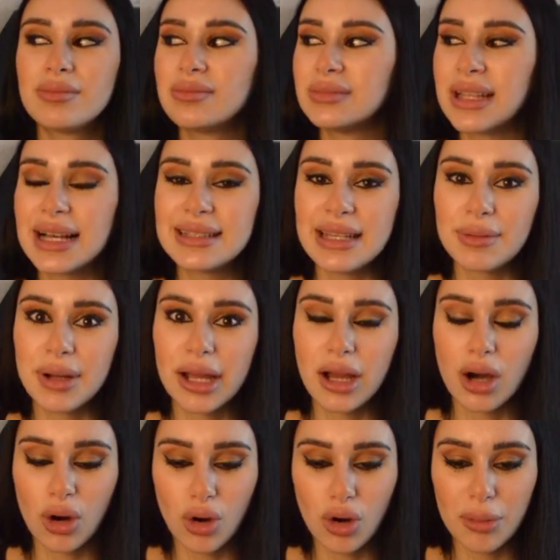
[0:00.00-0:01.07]
that day when I
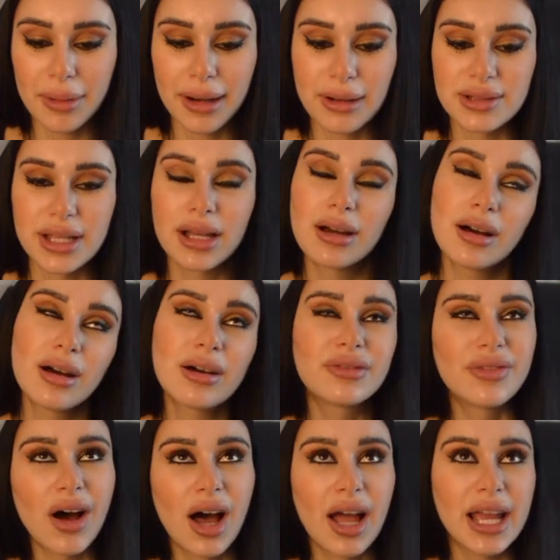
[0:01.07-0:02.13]
got home, and I was like, ugh,
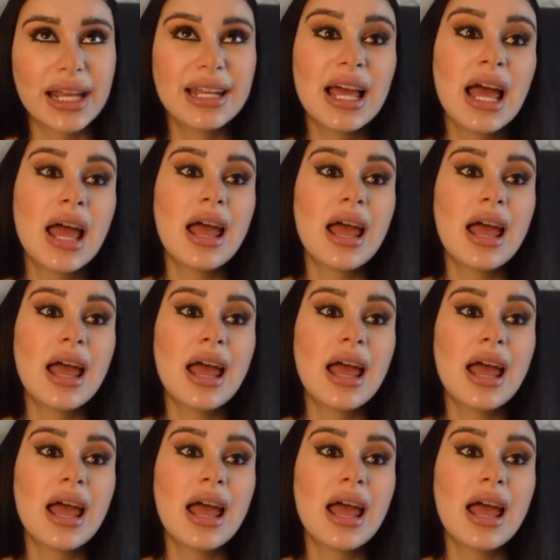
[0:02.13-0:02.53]
fine.